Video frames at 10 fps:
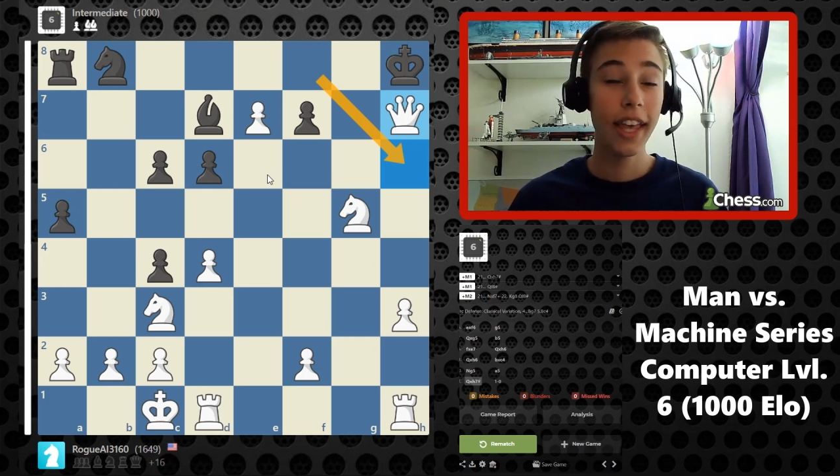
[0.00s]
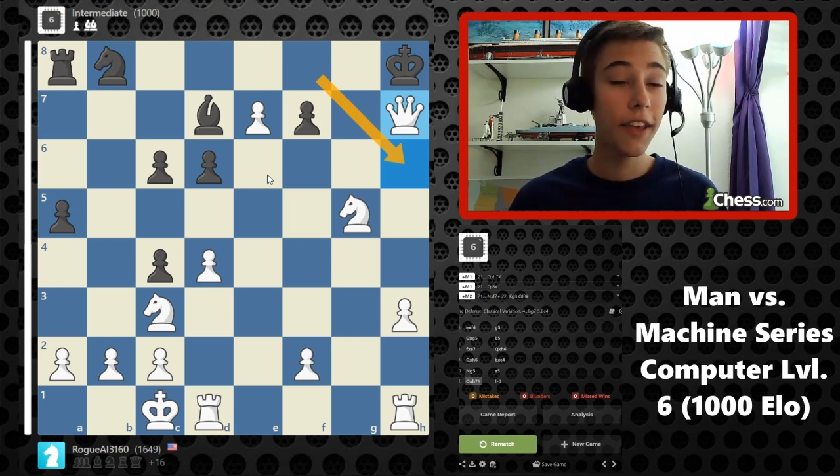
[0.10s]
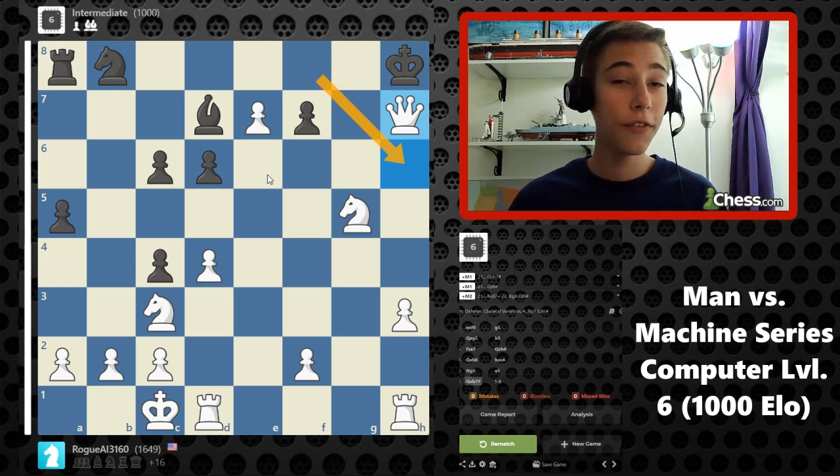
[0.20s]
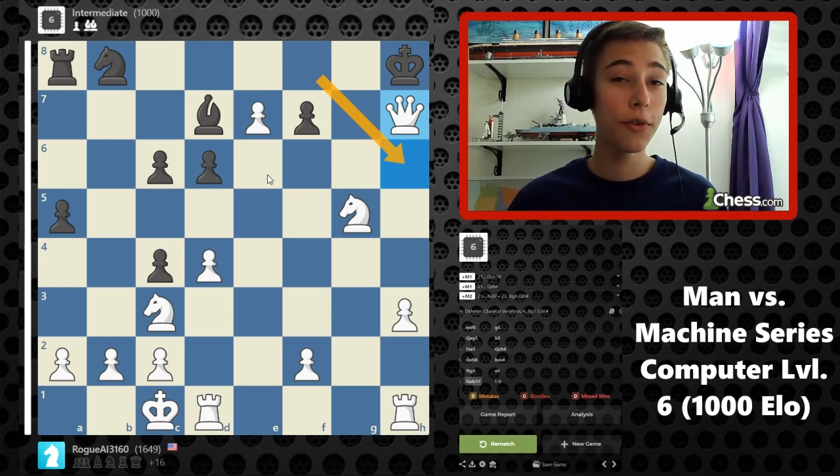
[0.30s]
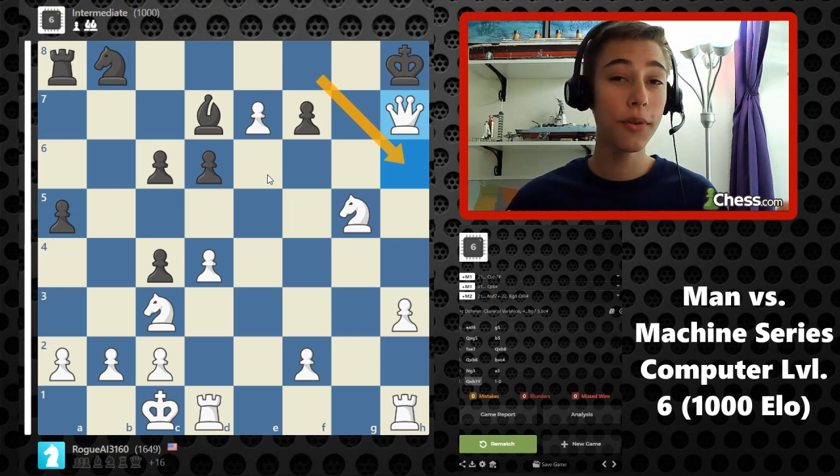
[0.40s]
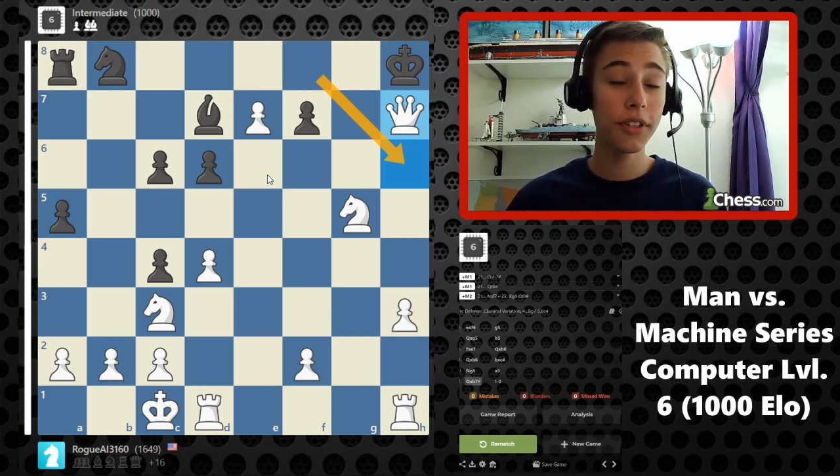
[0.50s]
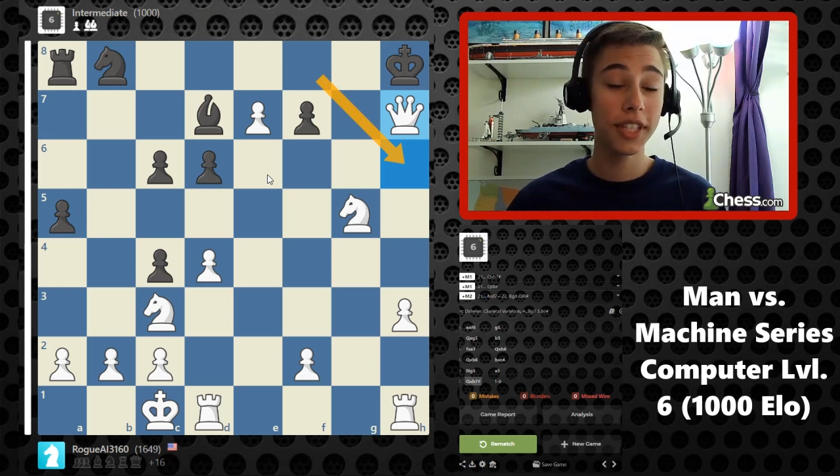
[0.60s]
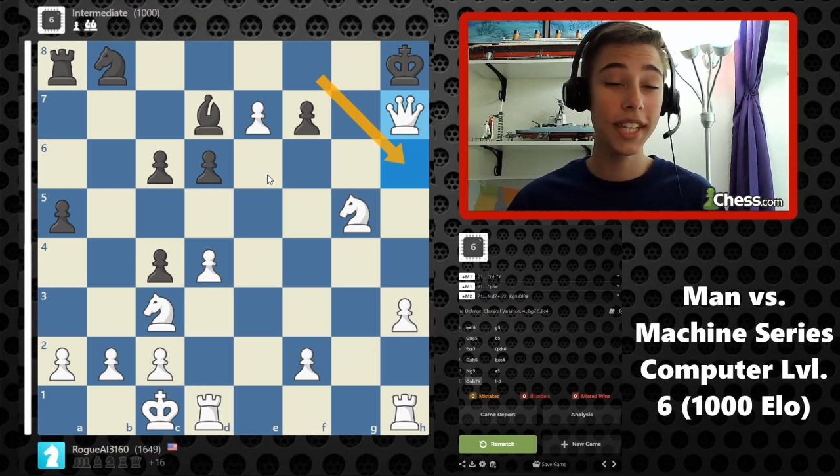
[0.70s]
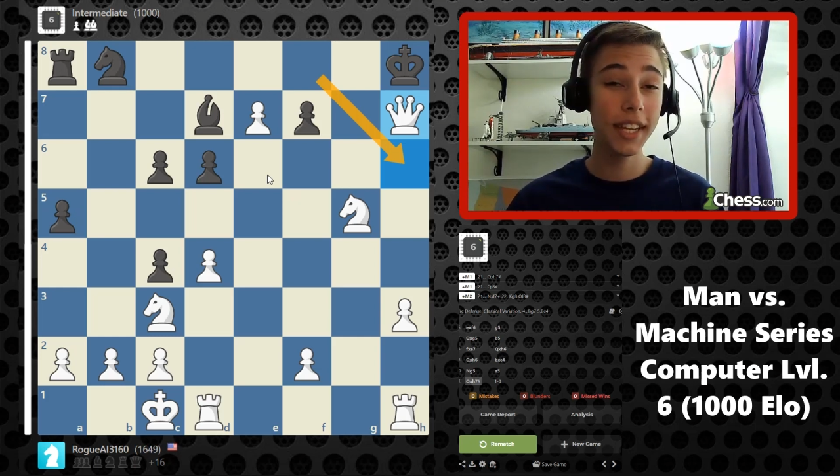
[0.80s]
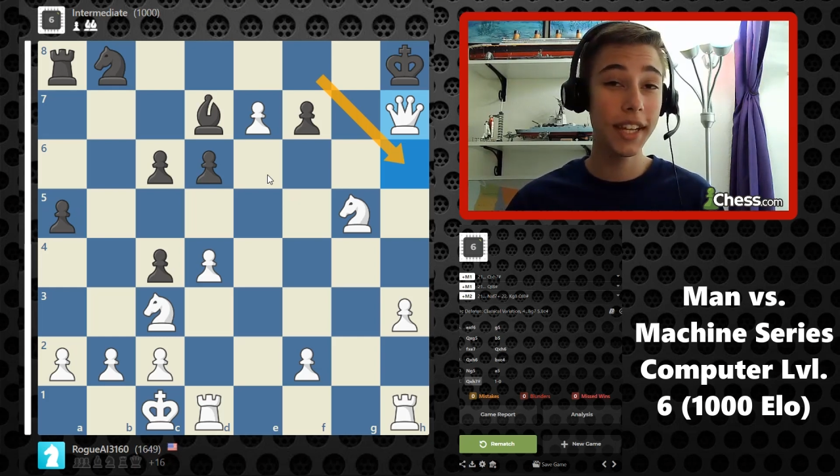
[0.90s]
If you
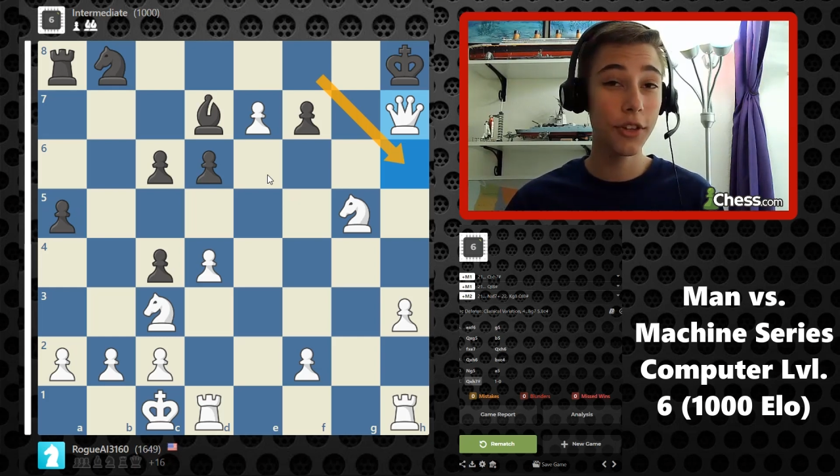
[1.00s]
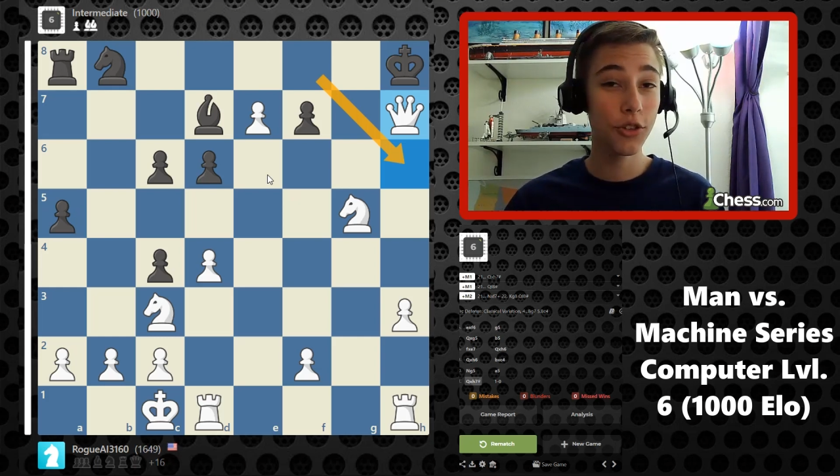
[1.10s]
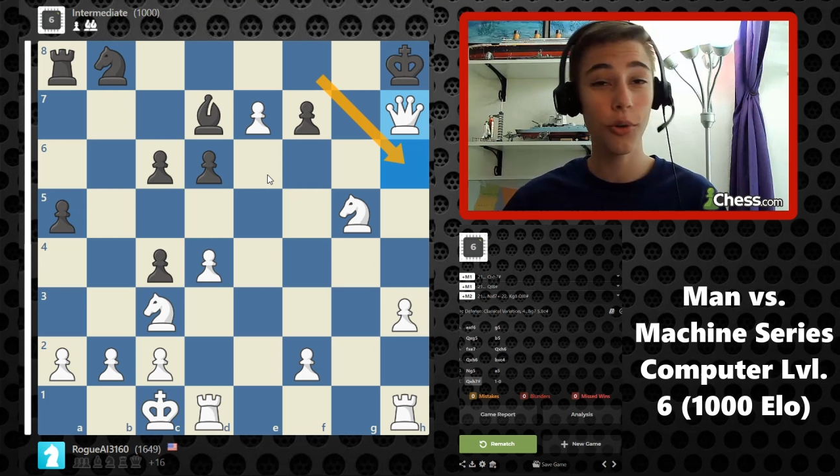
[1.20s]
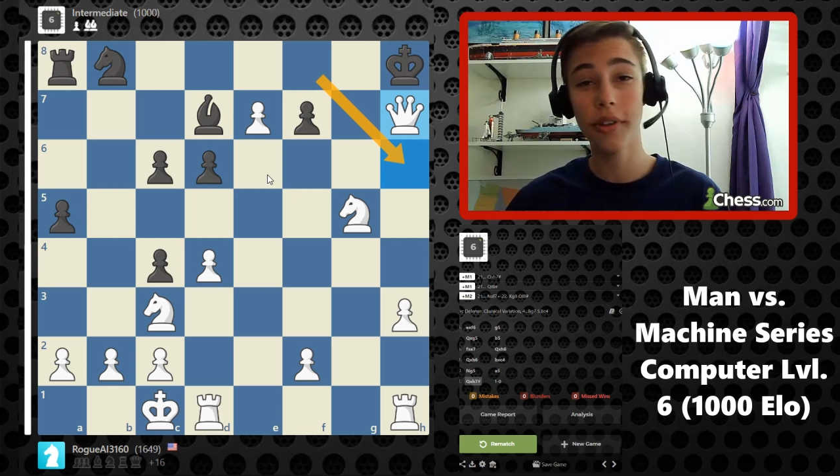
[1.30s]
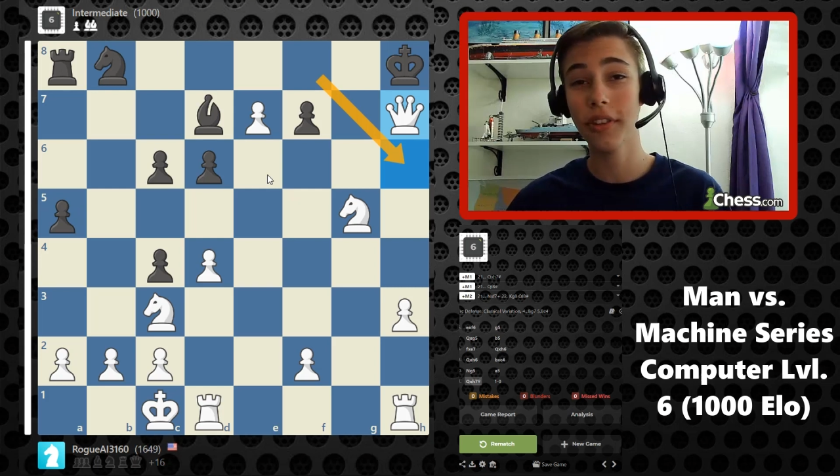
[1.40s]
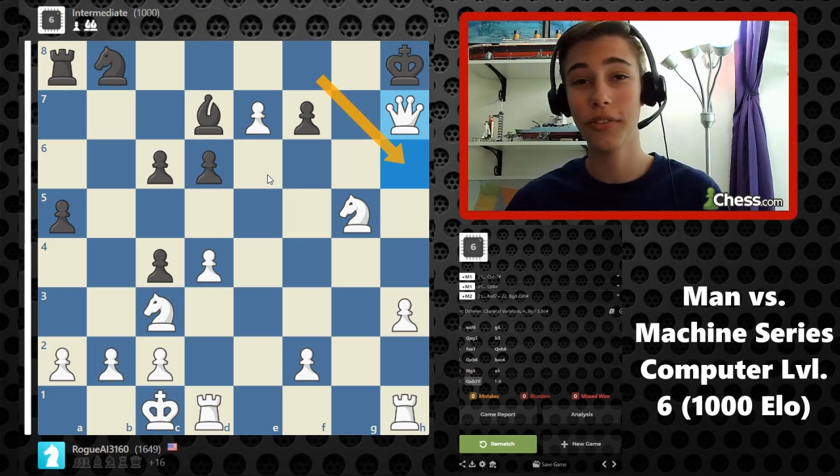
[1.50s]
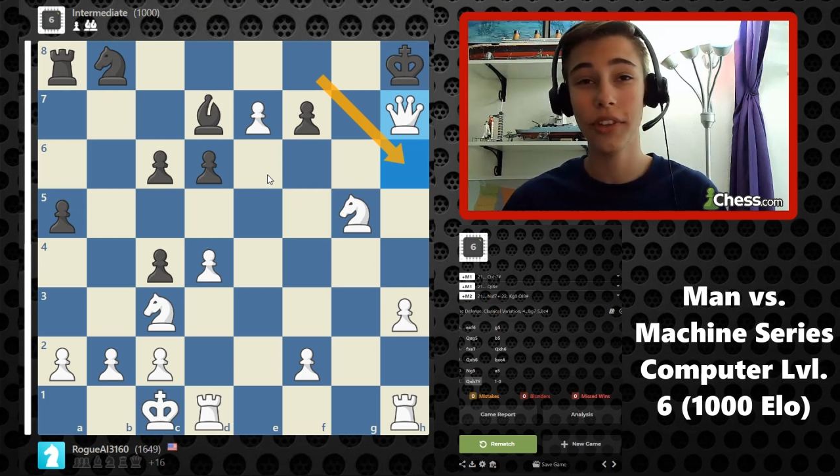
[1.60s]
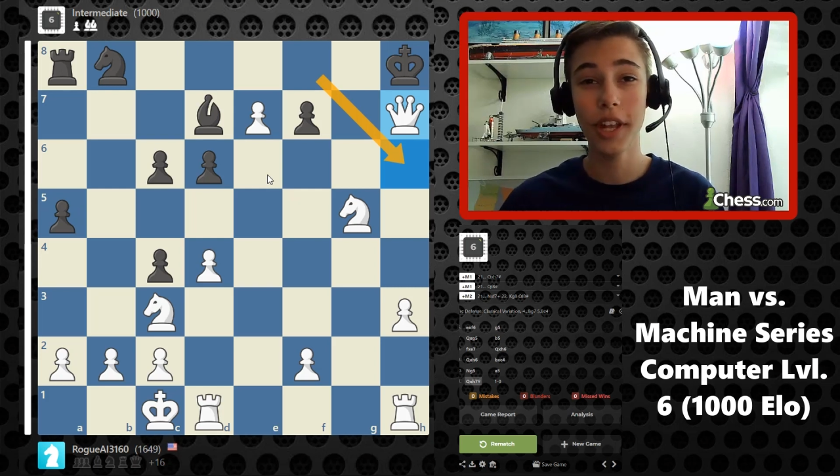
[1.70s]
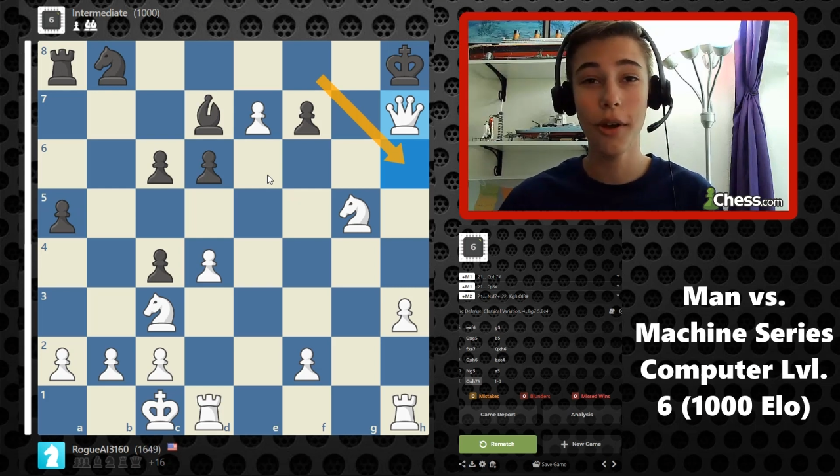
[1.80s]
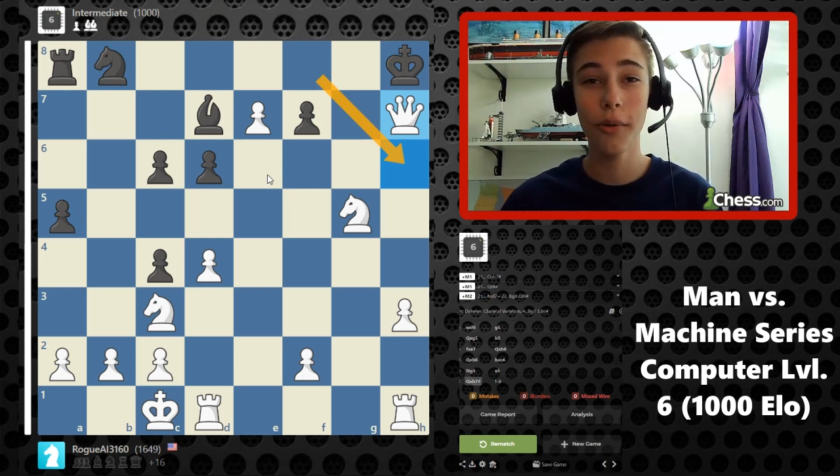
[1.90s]
did enjoy this
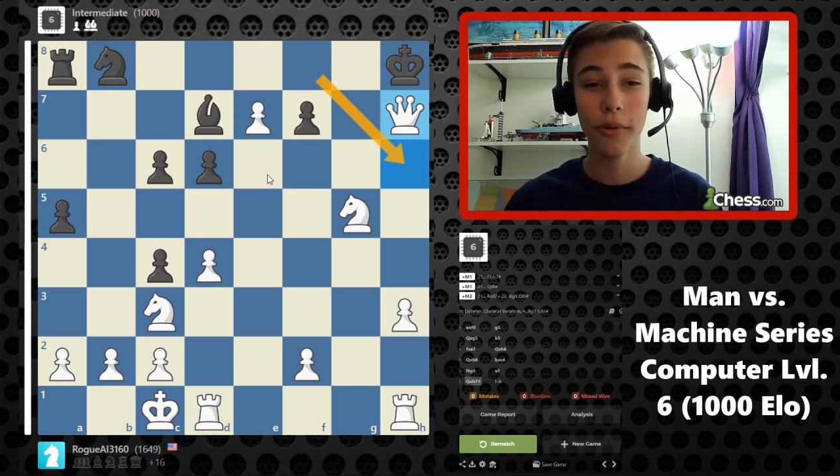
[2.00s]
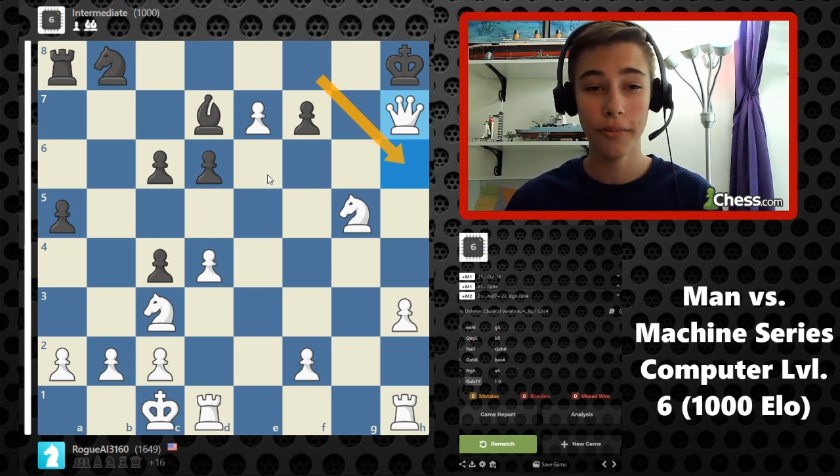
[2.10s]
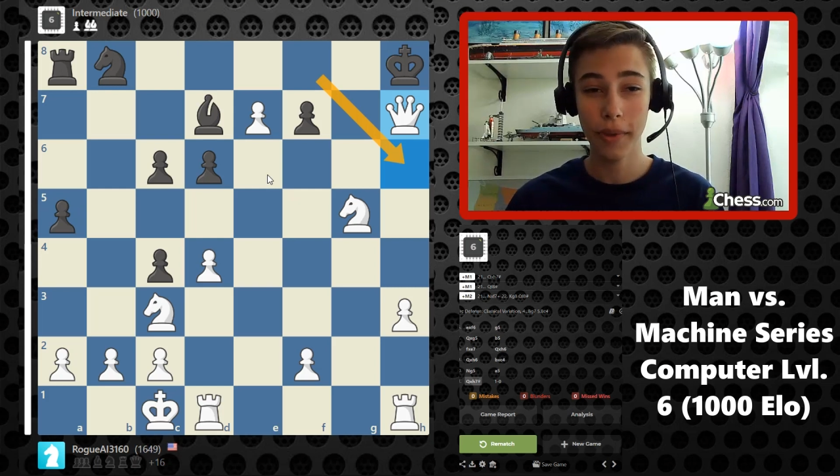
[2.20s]
video,